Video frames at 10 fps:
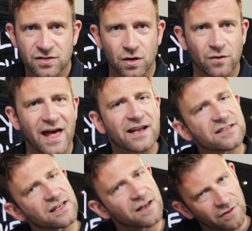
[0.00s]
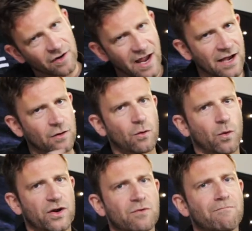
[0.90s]
So that is another angle
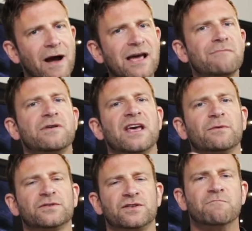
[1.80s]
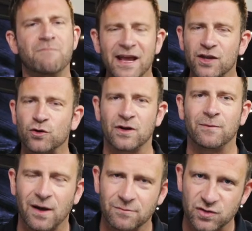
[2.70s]
where you might be able to make your
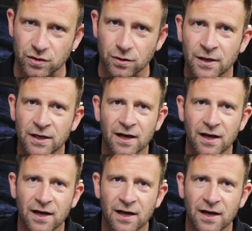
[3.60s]
dream come true.